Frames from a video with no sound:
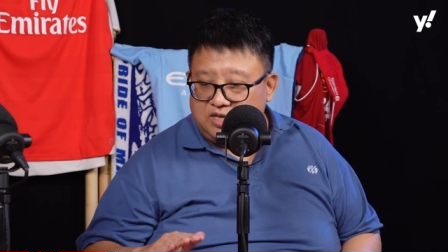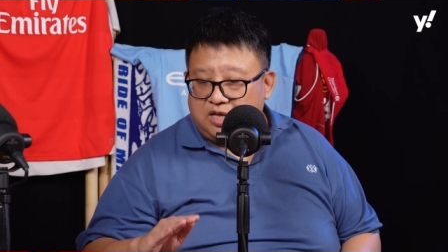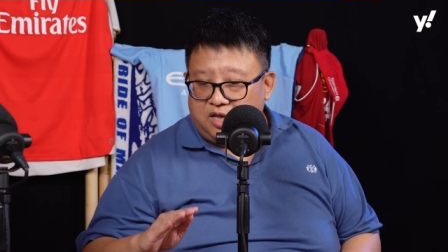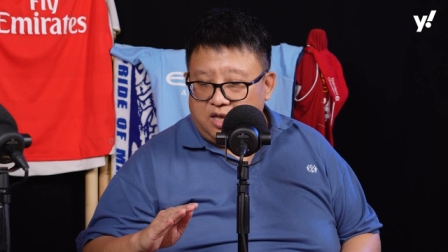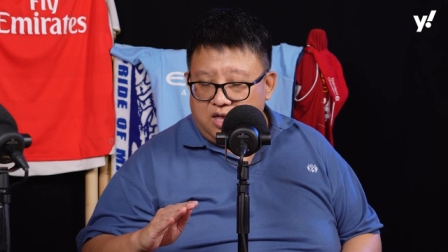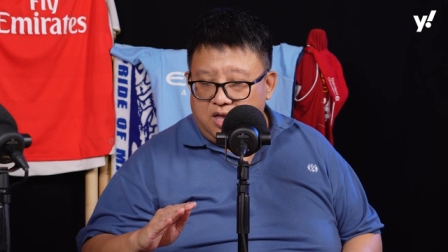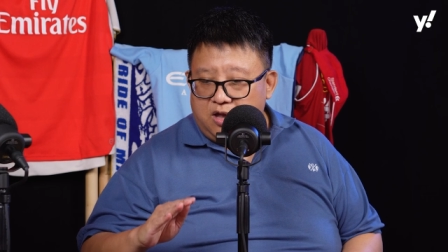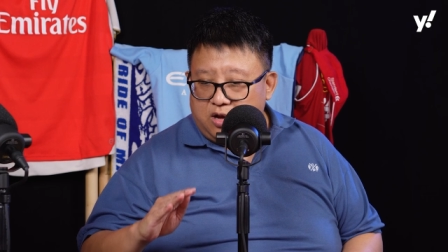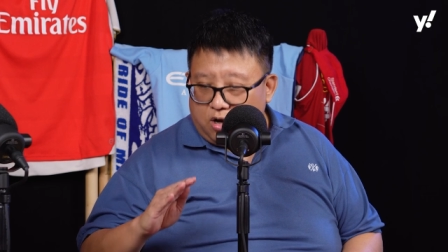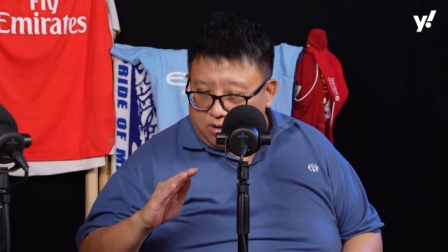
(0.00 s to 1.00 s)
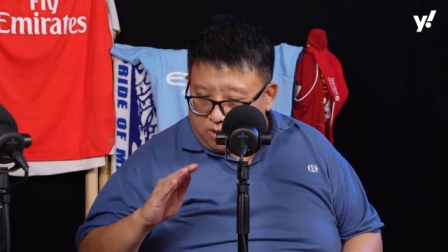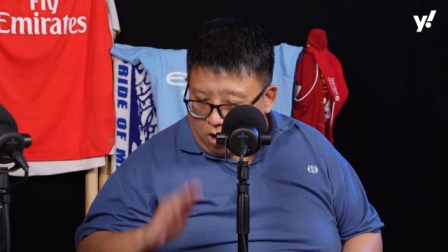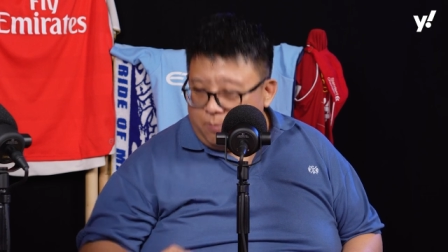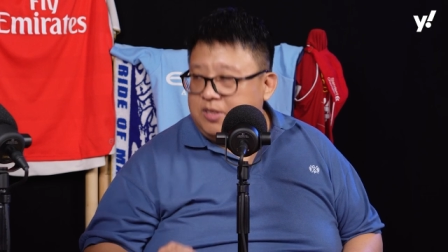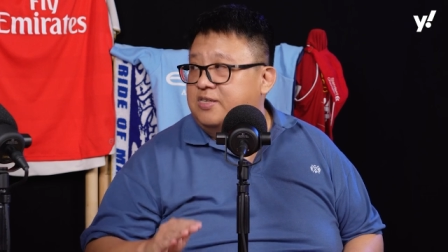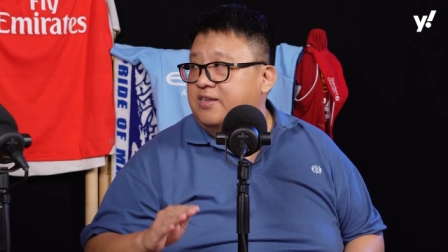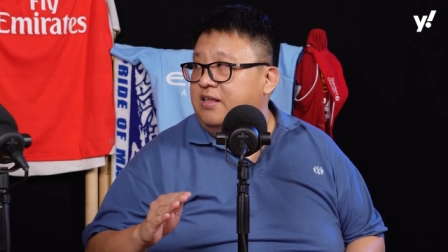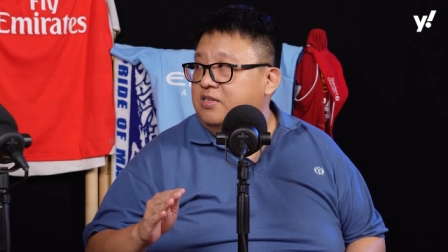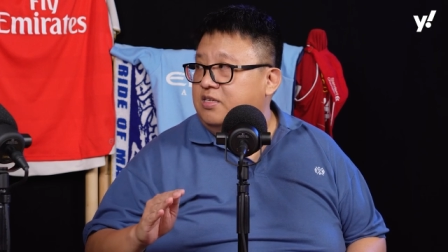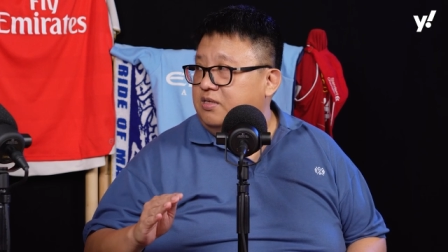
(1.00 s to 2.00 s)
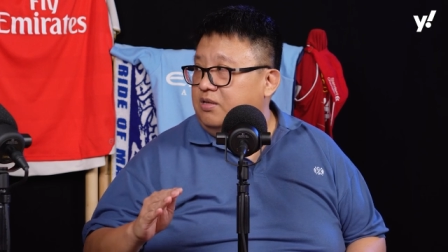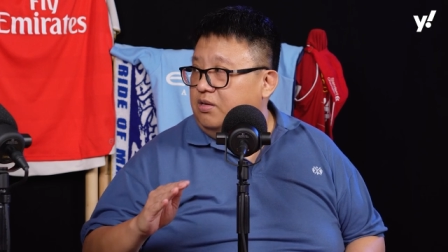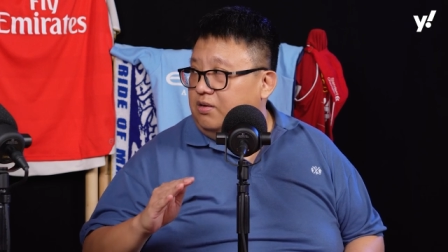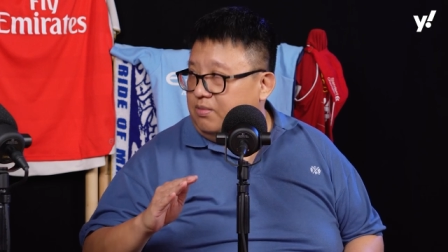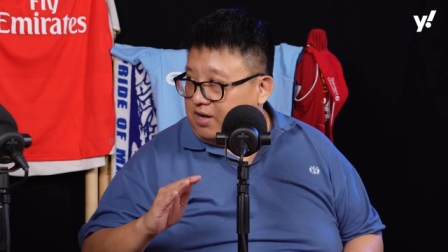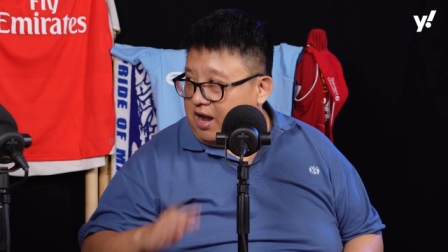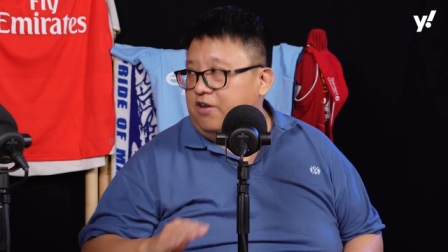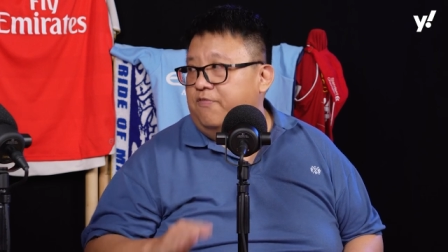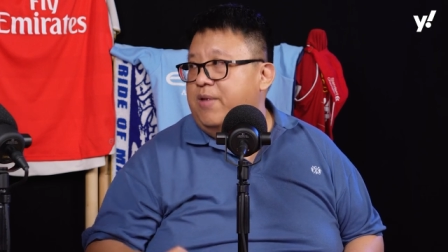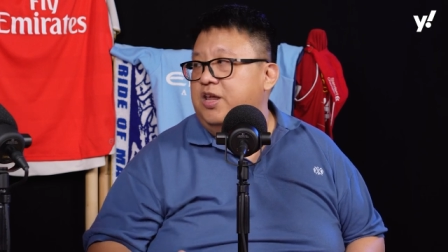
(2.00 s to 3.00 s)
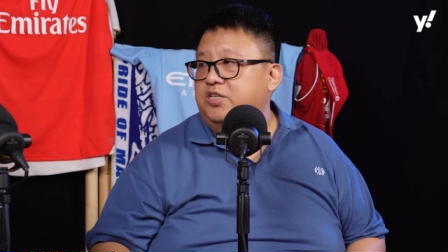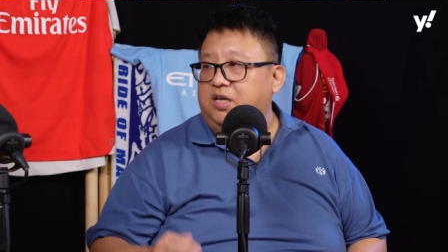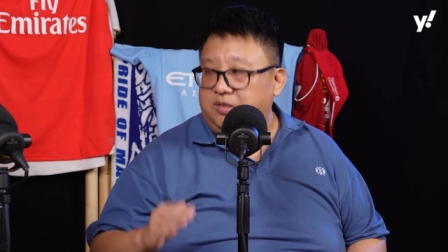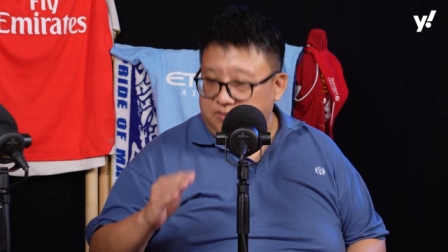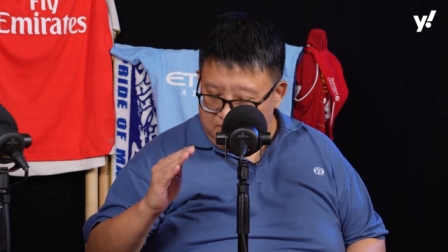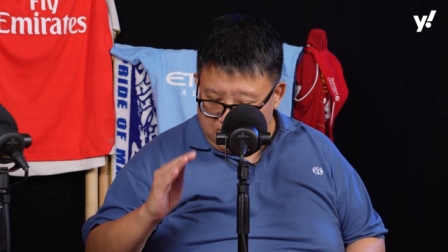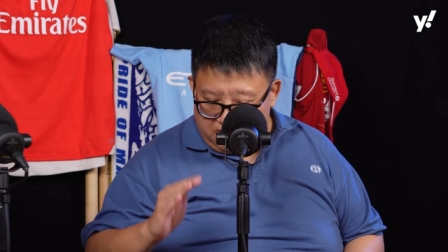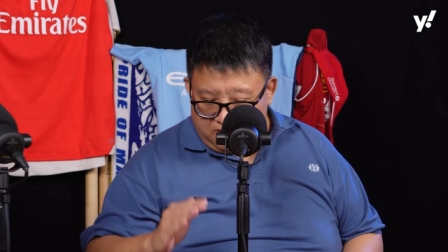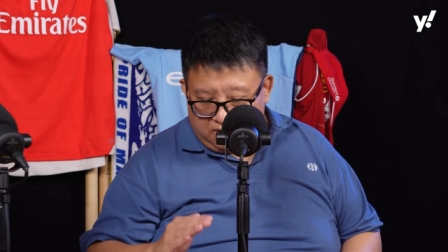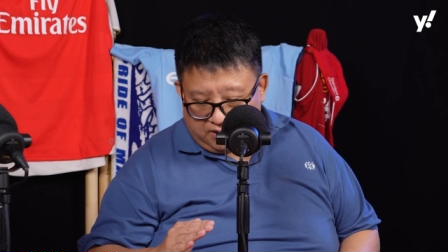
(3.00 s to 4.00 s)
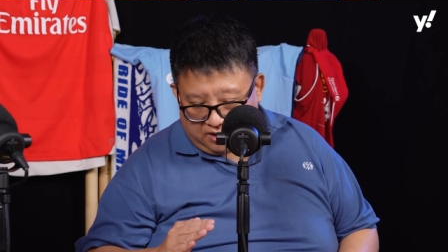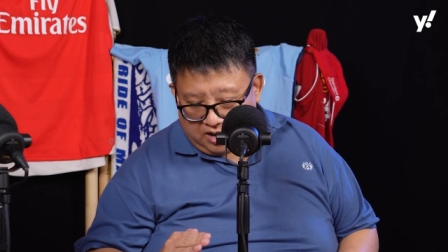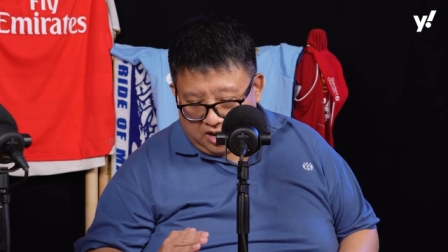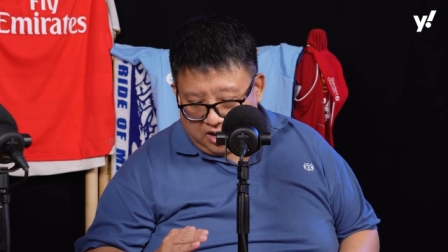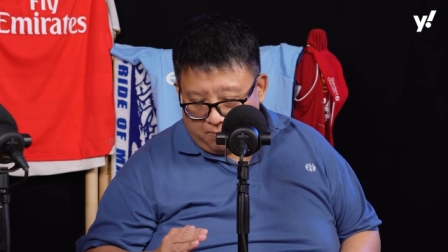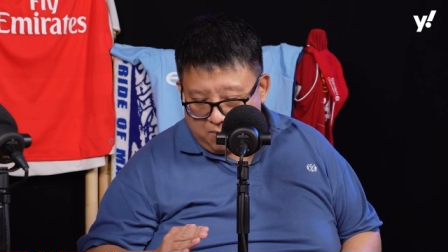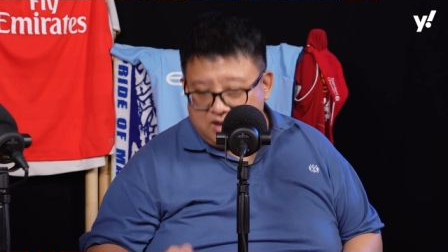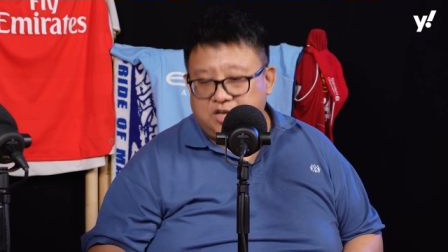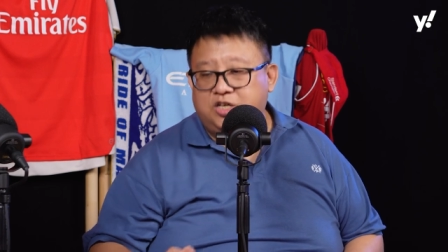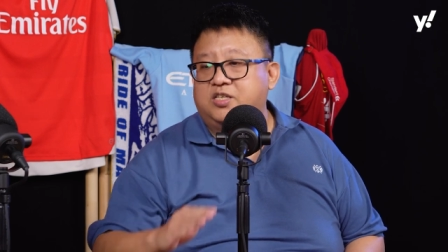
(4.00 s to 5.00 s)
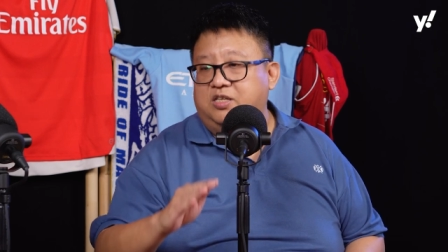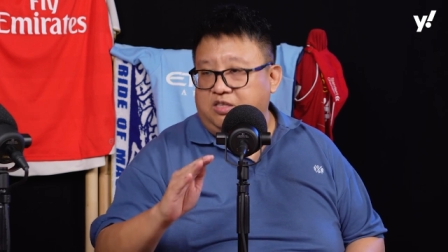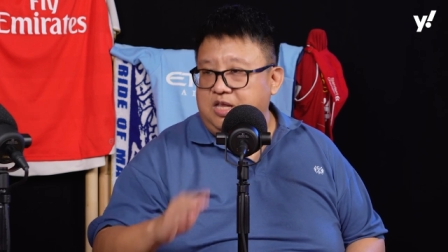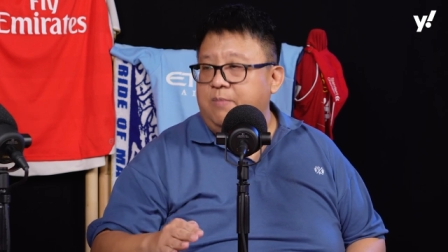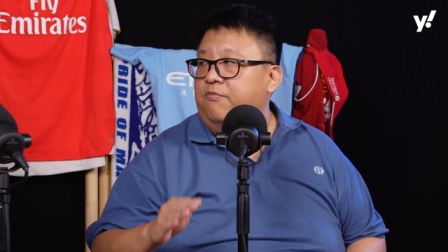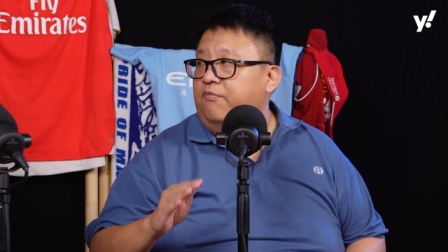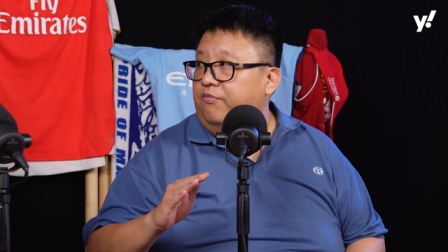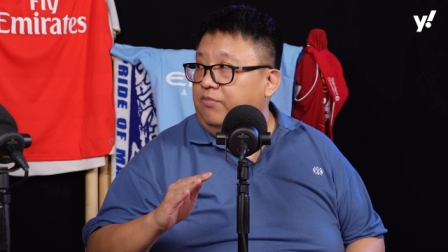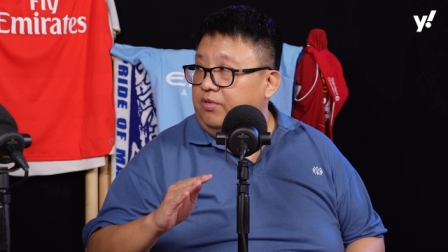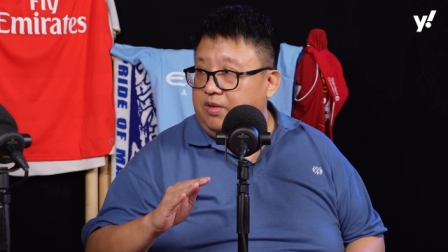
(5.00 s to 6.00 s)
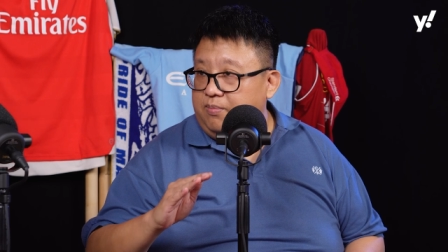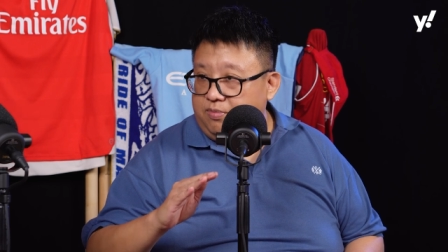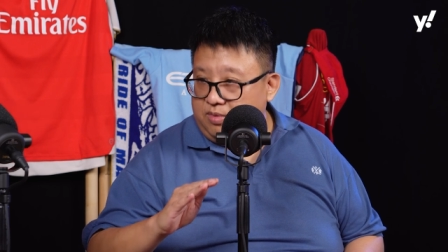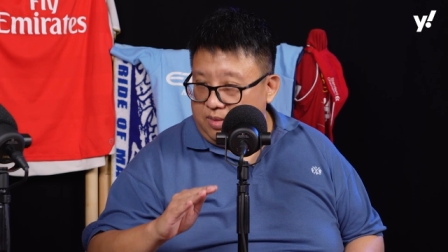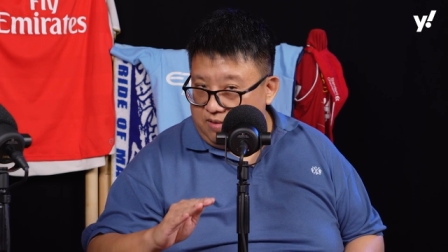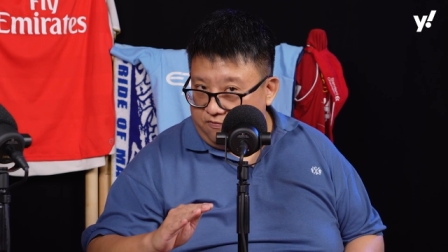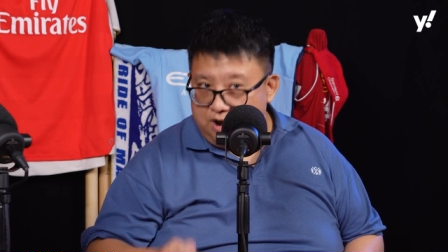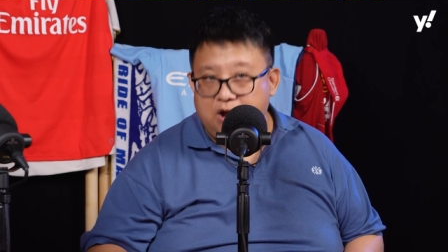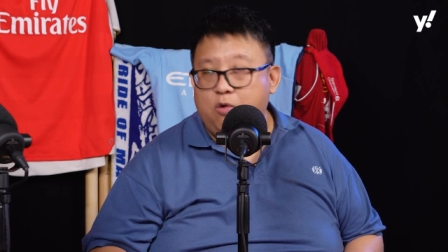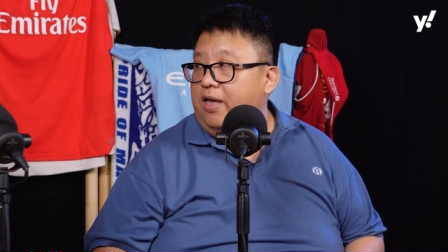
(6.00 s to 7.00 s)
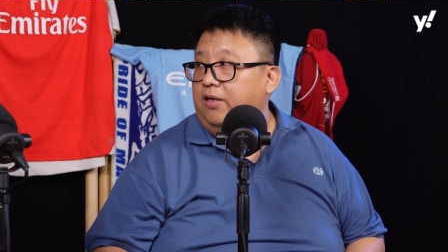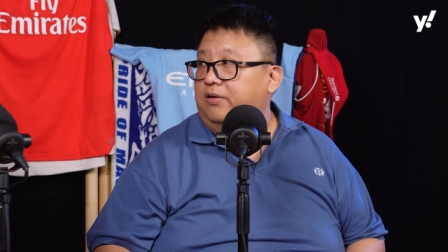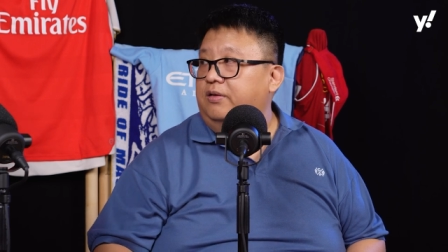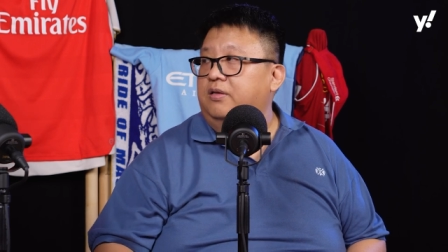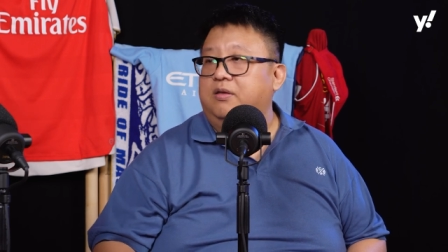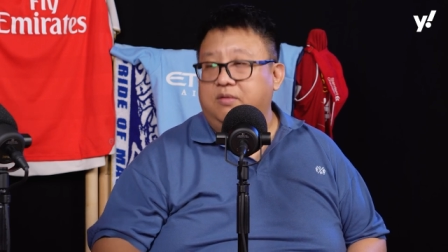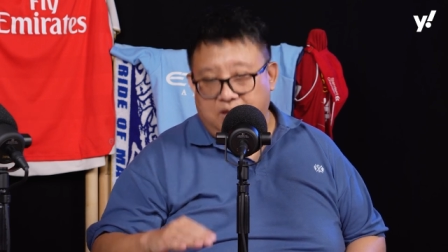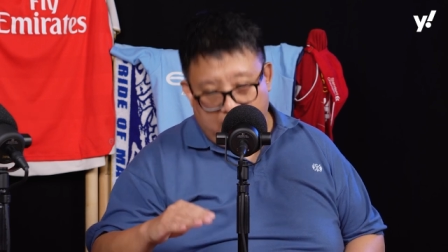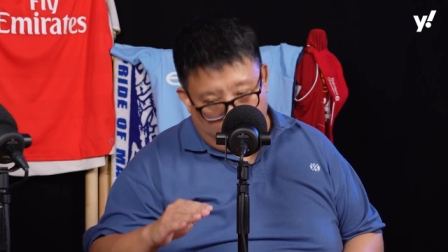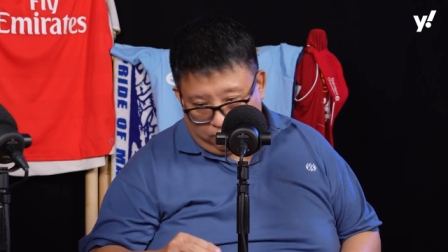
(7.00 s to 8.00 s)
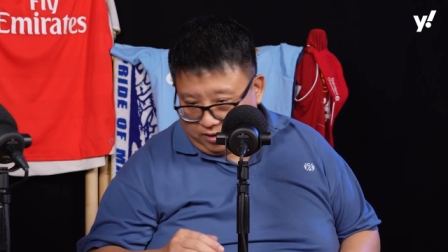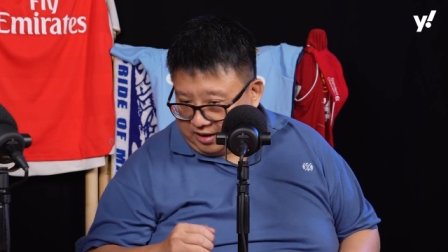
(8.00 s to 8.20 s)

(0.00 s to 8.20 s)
he's a common sense kind of manager. Correct. Uh, manages the team very well mm. and